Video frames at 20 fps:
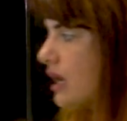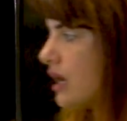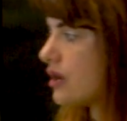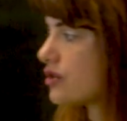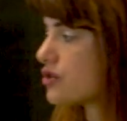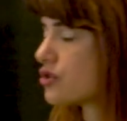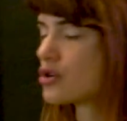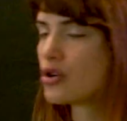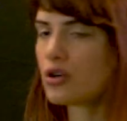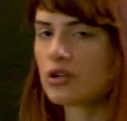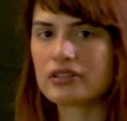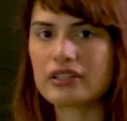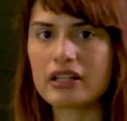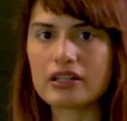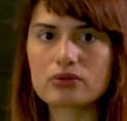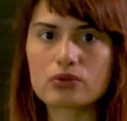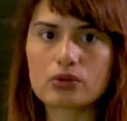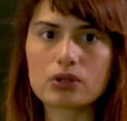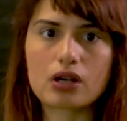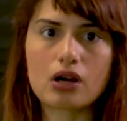neural
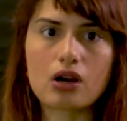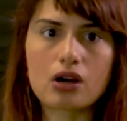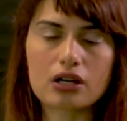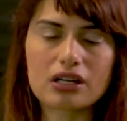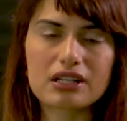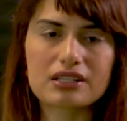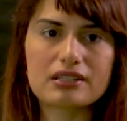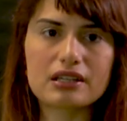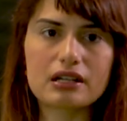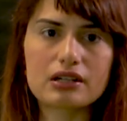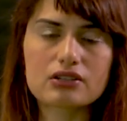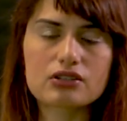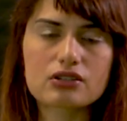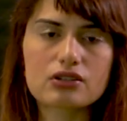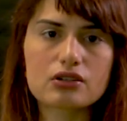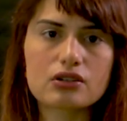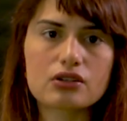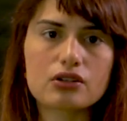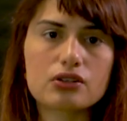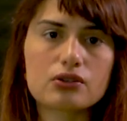network
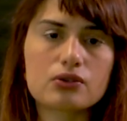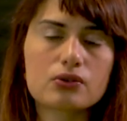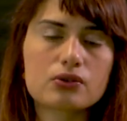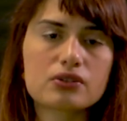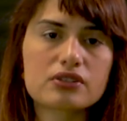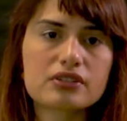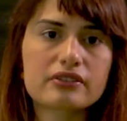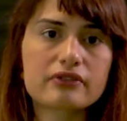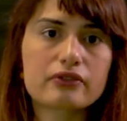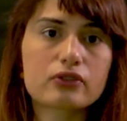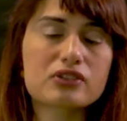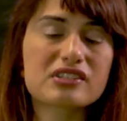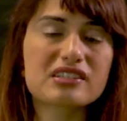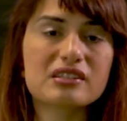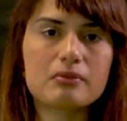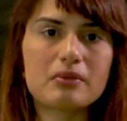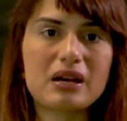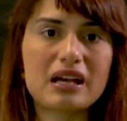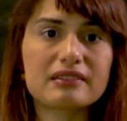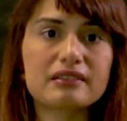architecture used for
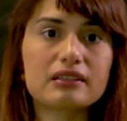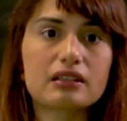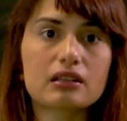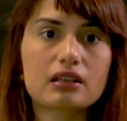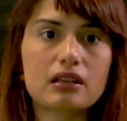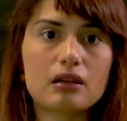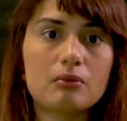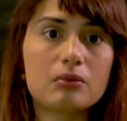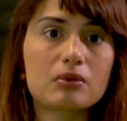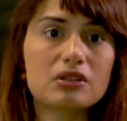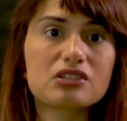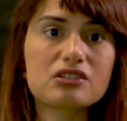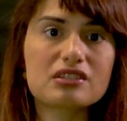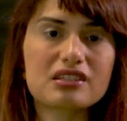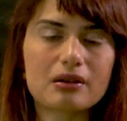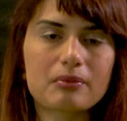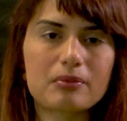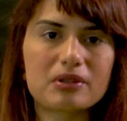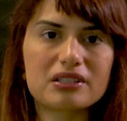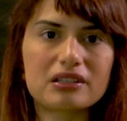semantic image
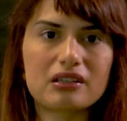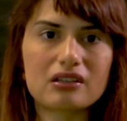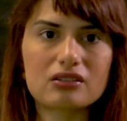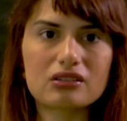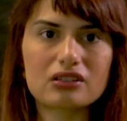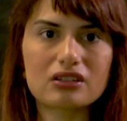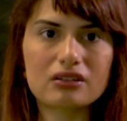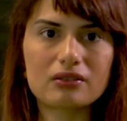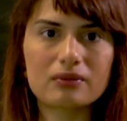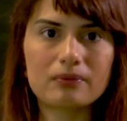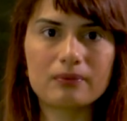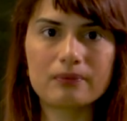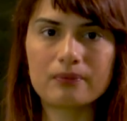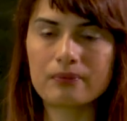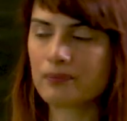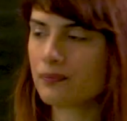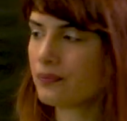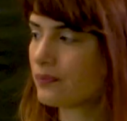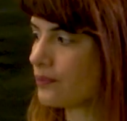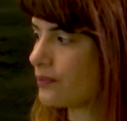segmentation.
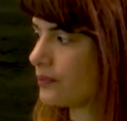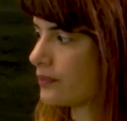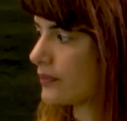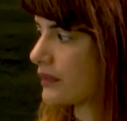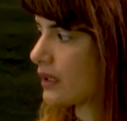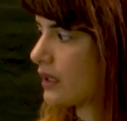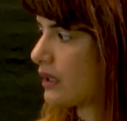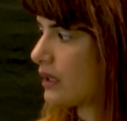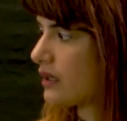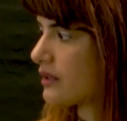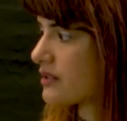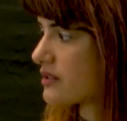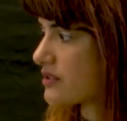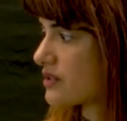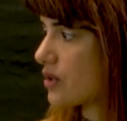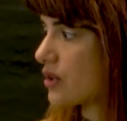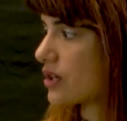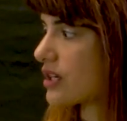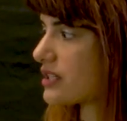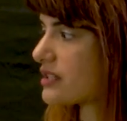This
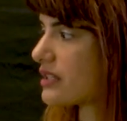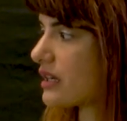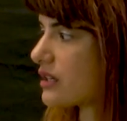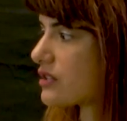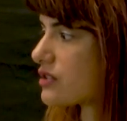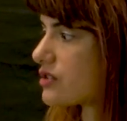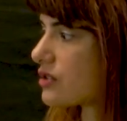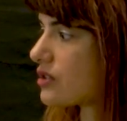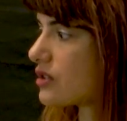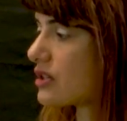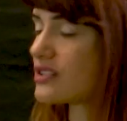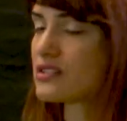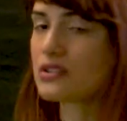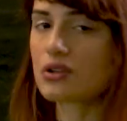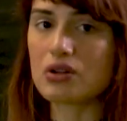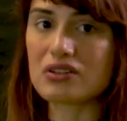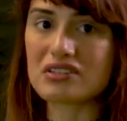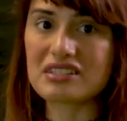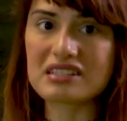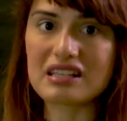architecture is
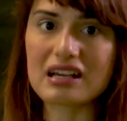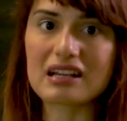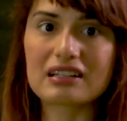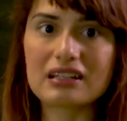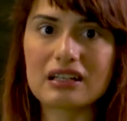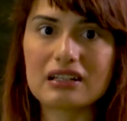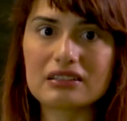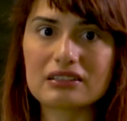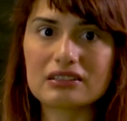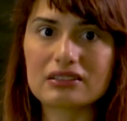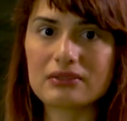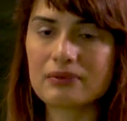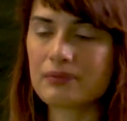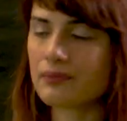called SegNet.